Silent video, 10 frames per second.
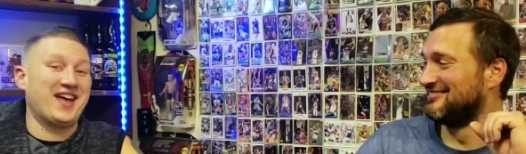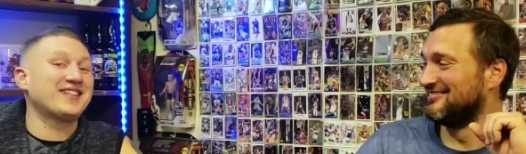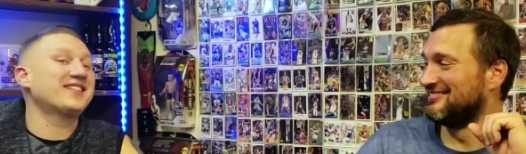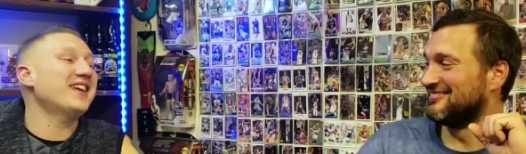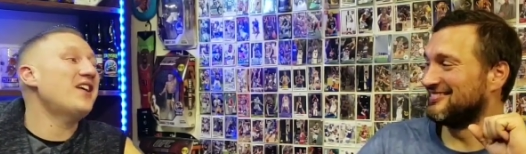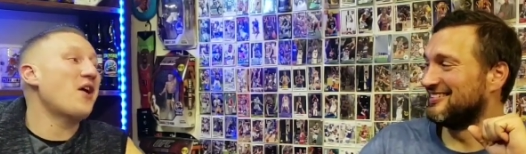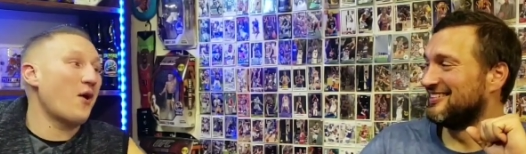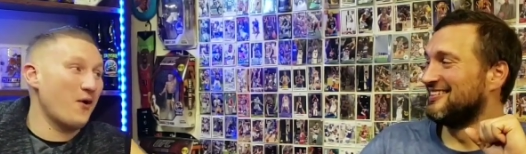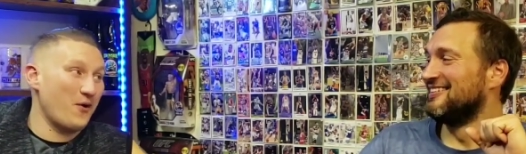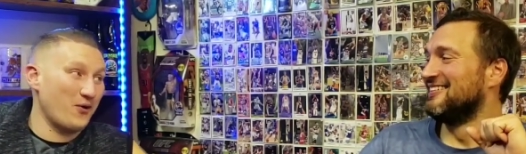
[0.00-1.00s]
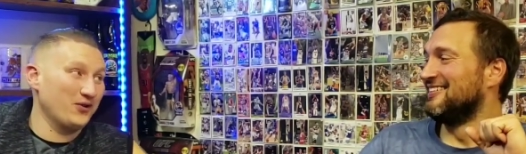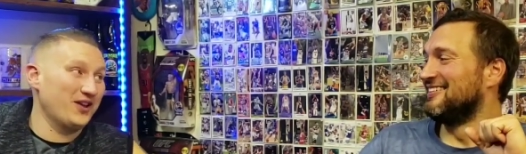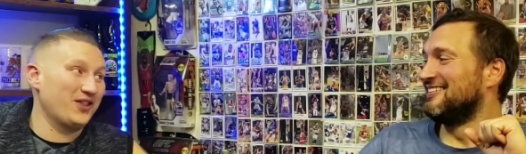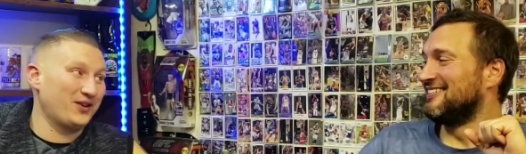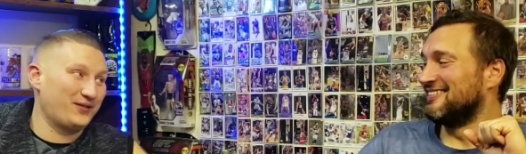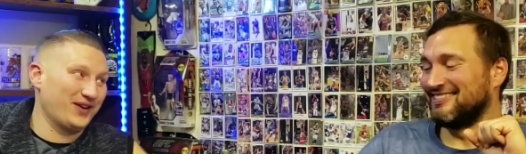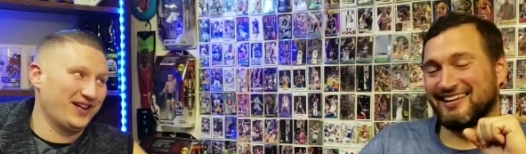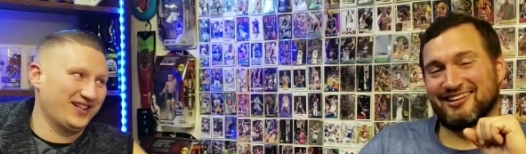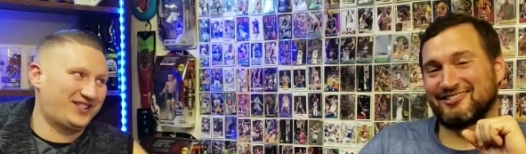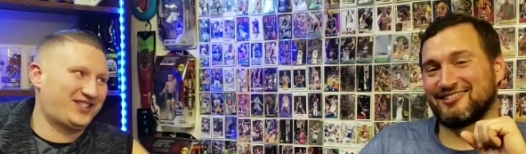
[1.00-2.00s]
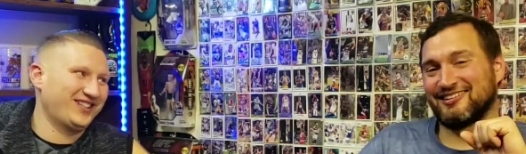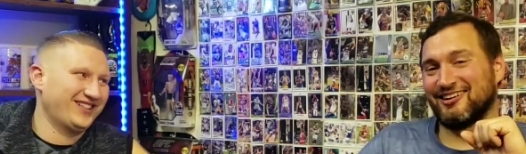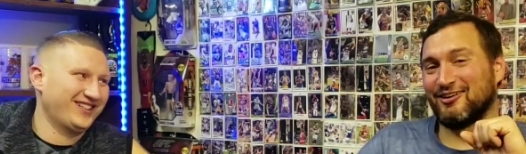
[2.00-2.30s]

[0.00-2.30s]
Speaker 1: That's a whole nother fetish.